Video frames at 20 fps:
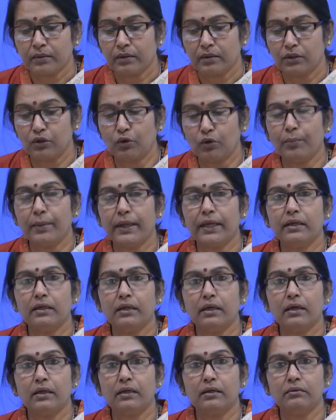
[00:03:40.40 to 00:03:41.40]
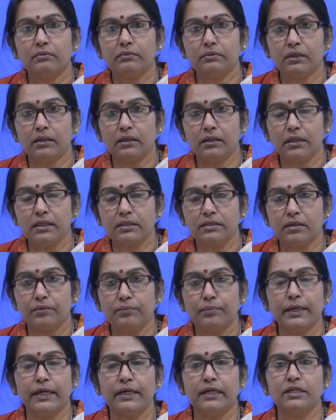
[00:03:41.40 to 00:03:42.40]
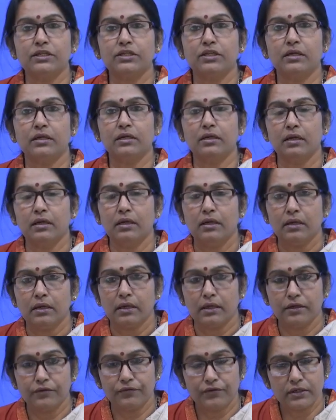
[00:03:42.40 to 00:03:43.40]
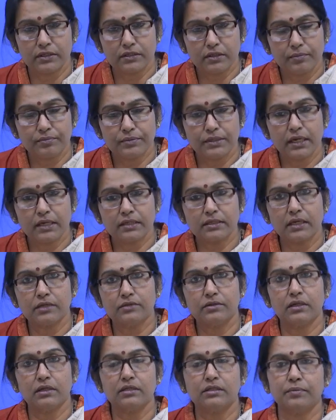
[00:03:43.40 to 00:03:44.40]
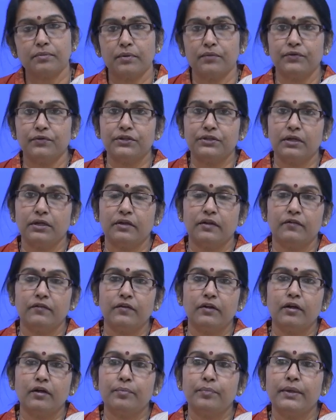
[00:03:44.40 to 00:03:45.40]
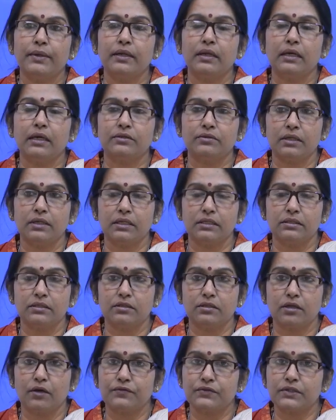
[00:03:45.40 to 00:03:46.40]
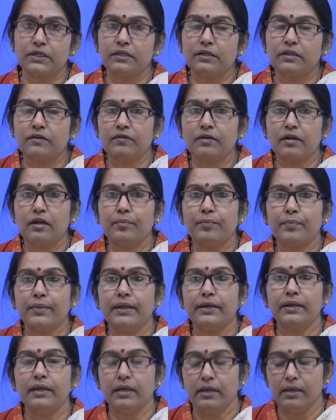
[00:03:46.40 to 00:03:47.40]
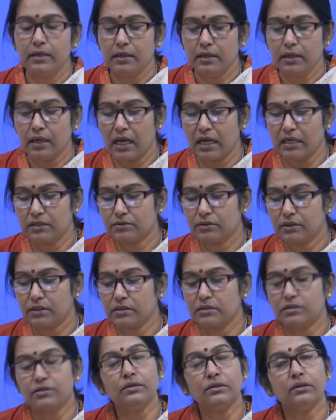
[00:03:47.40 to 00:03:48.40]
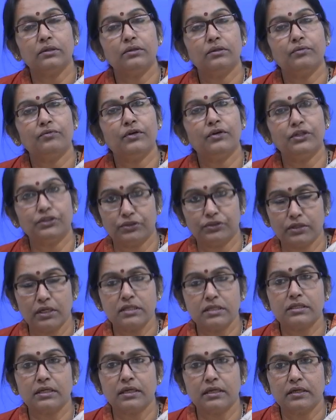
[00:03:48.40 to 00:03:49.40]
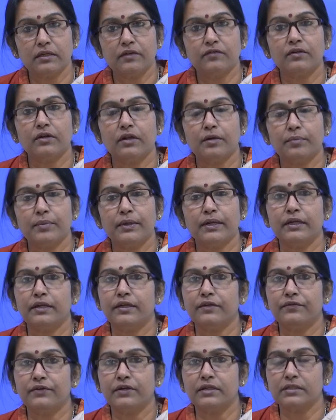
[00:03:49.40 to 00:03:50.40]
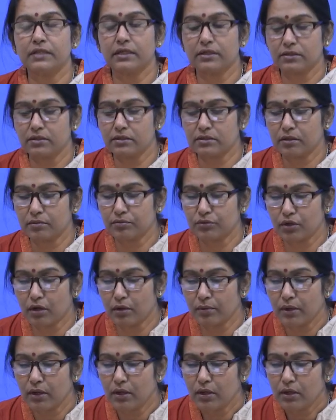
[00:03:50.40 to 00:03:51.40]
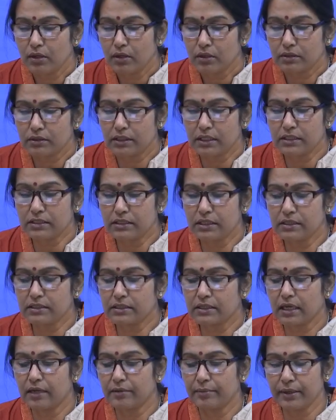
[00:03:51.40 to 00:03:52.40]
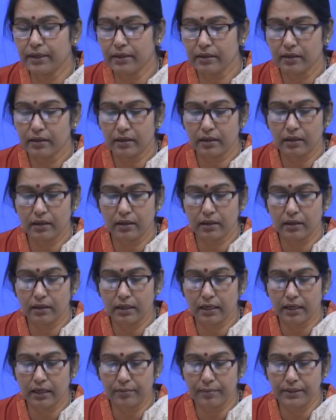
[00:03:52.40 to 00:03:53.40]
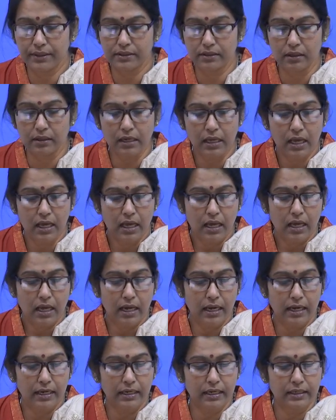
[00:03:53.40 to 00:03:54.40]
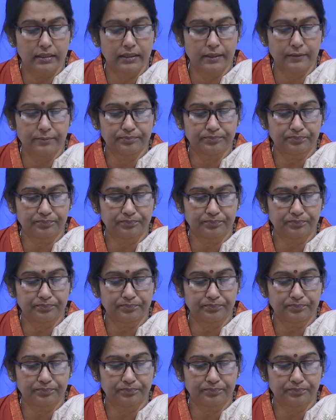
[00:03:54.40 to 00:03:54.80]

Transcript: domain knowledge upgradation in different subjects, as well as the professional development, as well as the soft skill development, as well as the functional skill development in different sectors of job. These things can be done. And at the